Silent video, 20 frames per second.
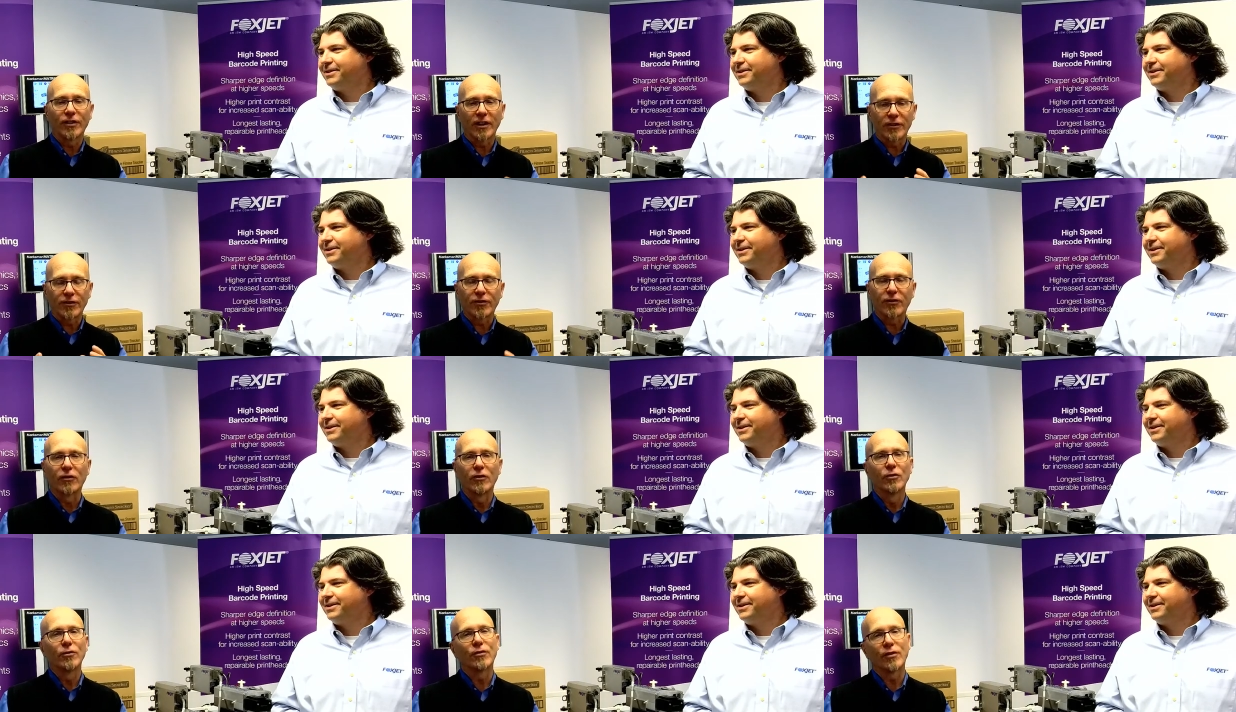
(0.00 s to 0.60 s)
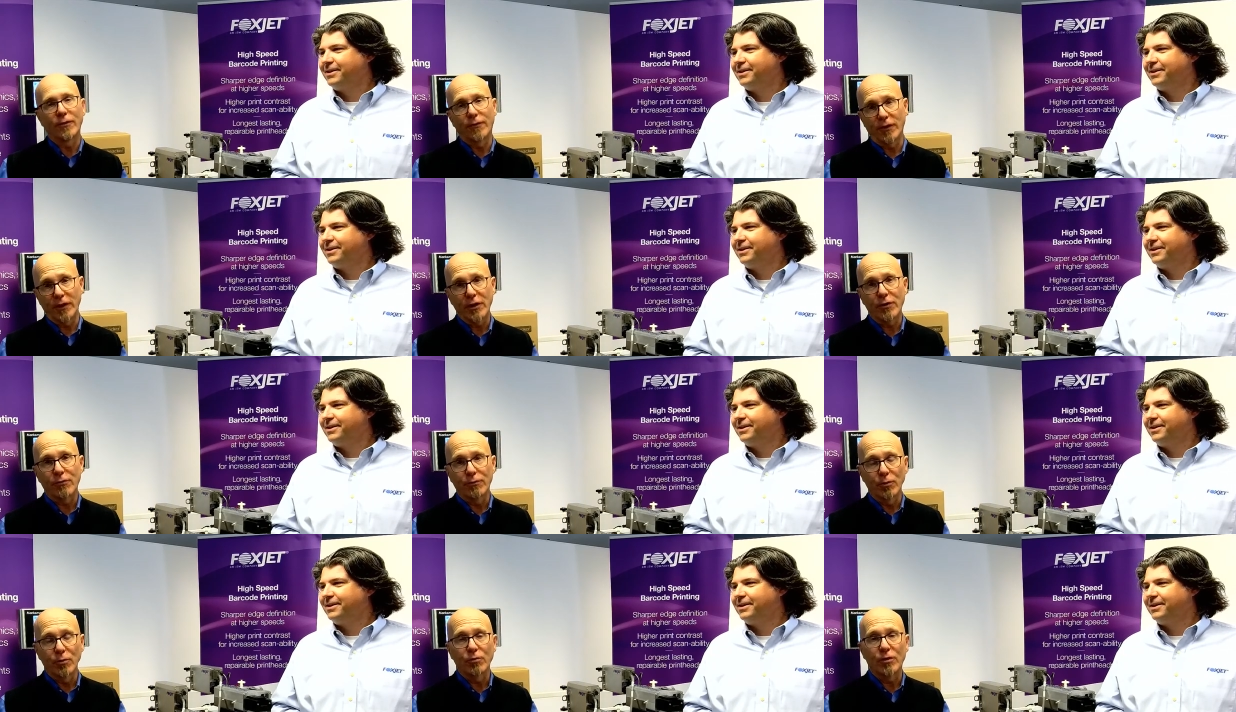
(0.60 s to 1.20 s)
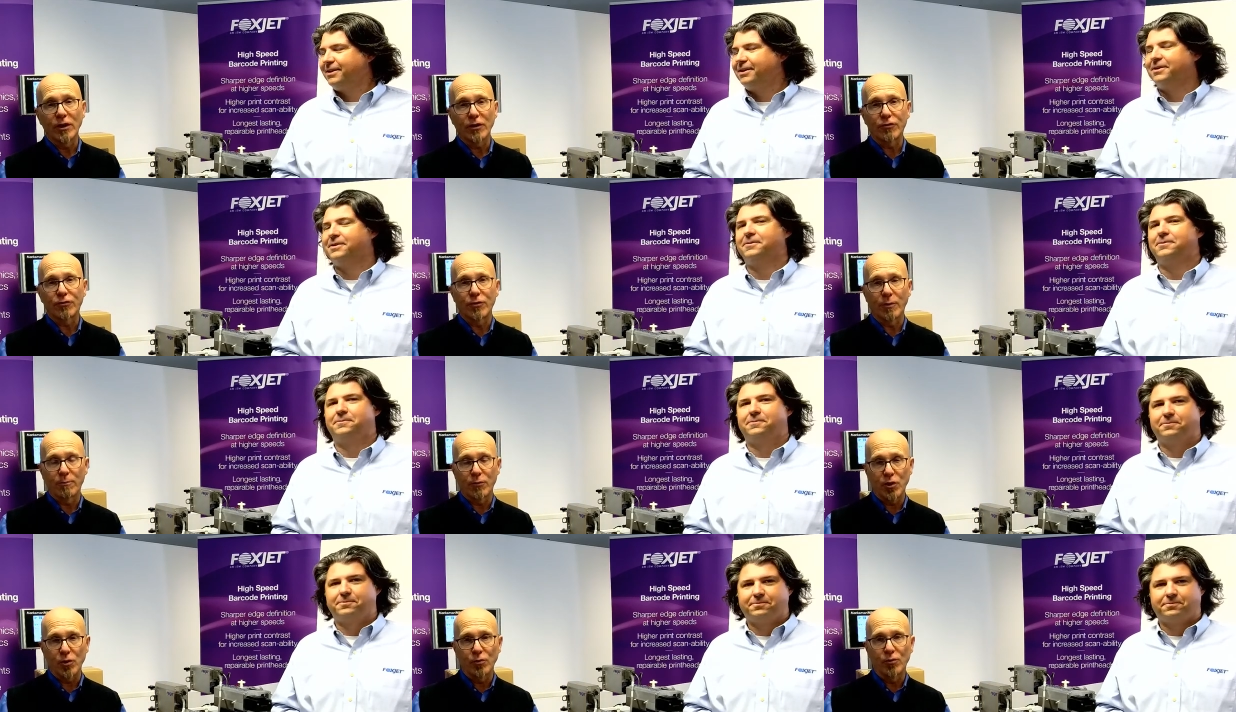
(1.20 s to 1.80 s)
Speaker 1: exclusively through
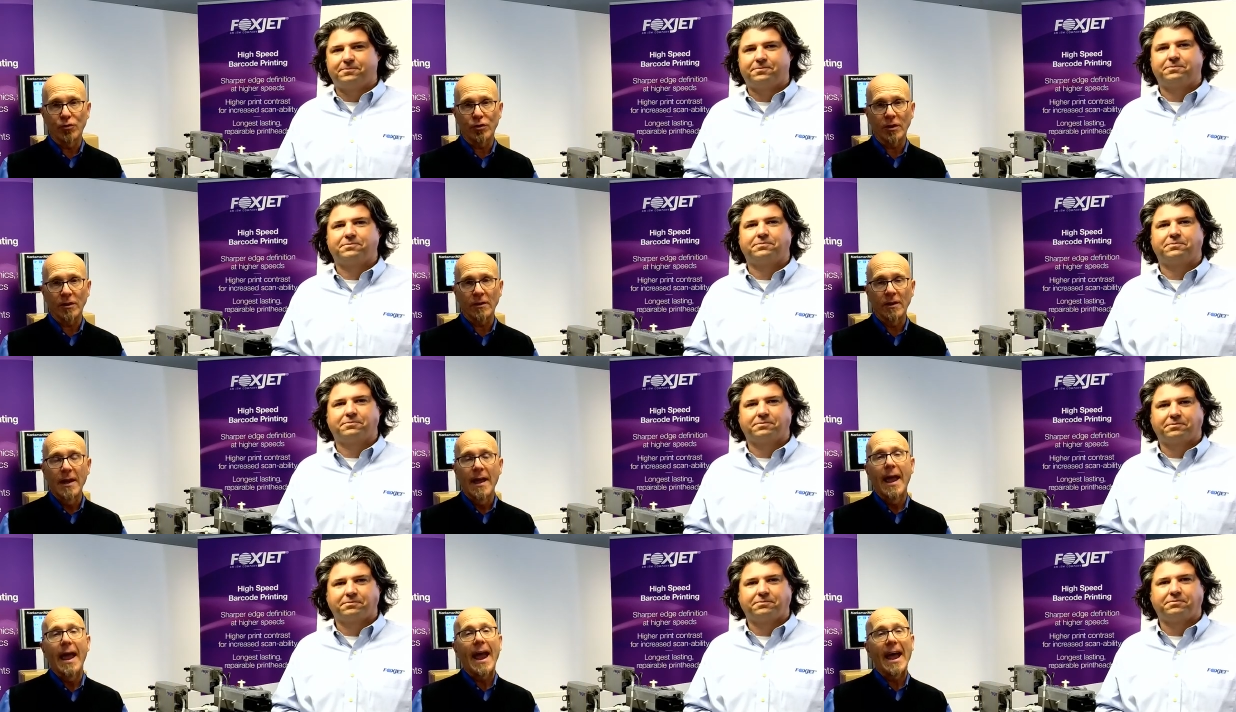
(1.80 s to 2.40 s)
distribution.